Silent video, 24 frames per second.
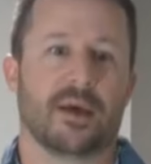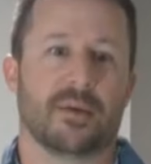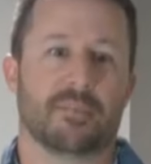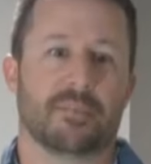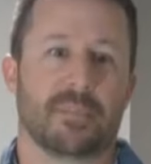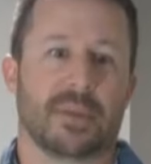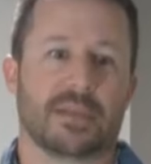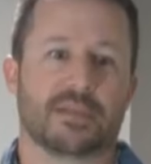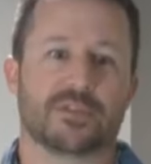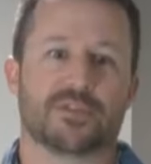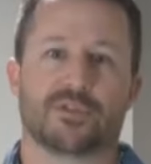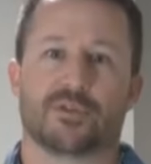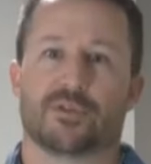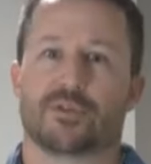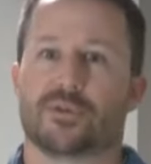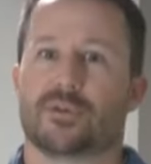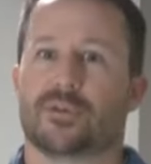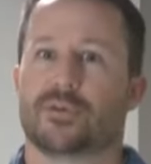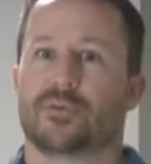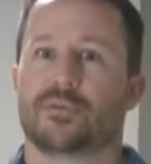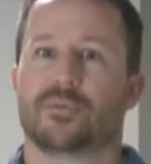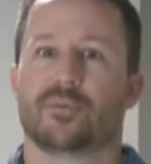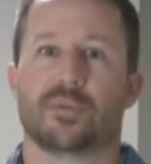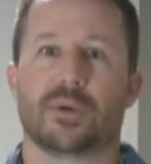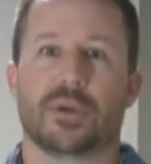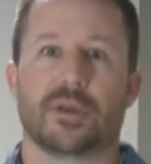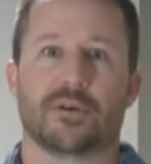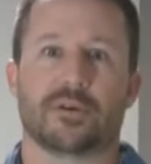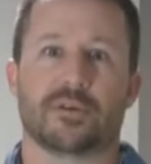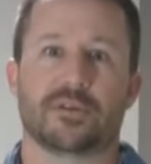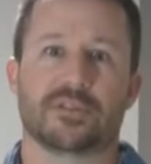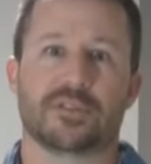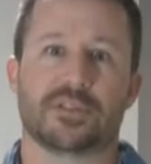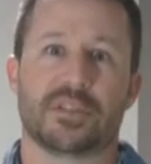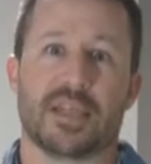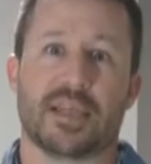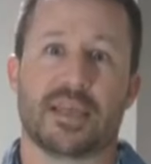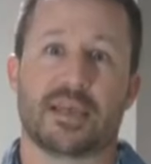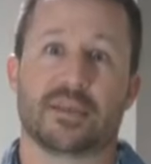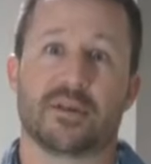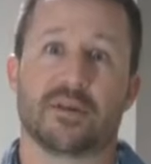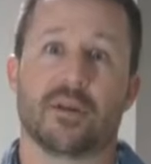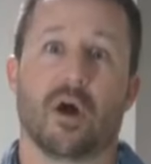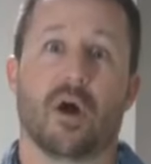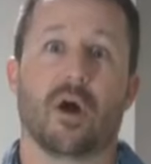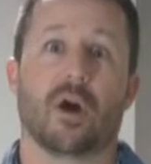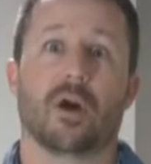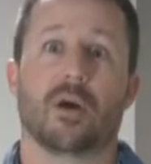Make sure we
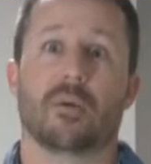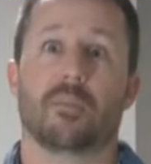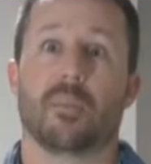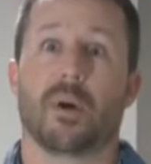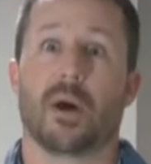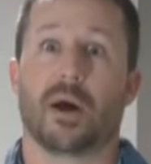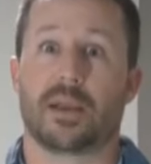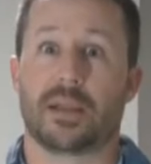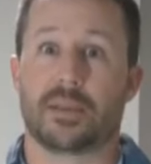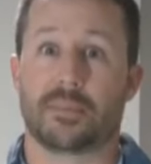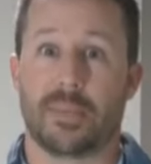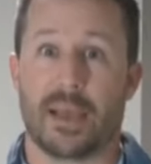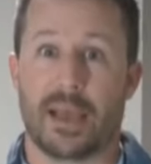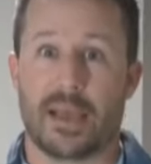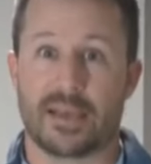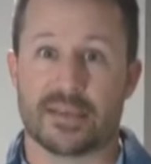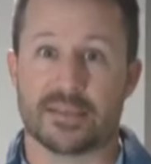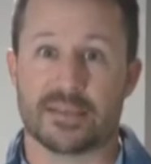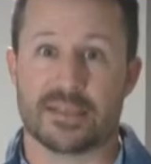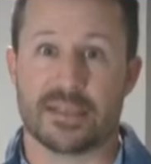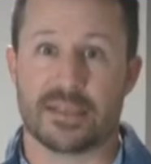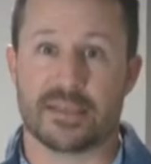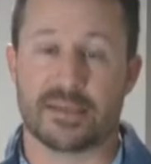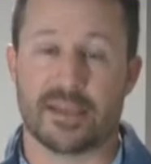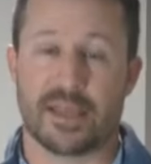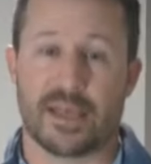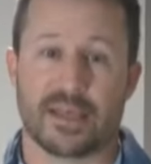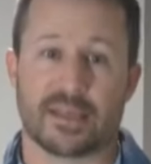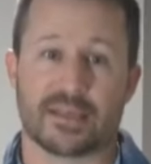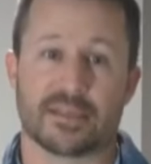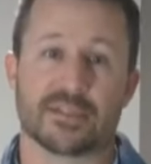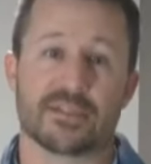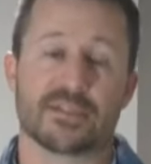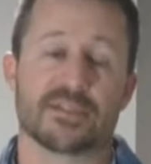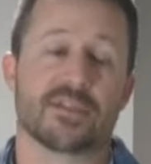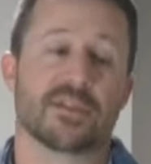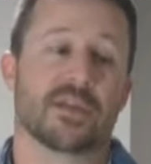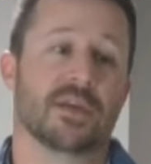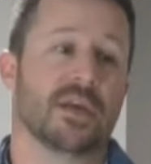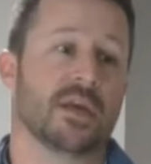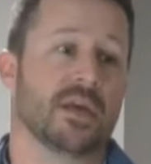understand our body mass index.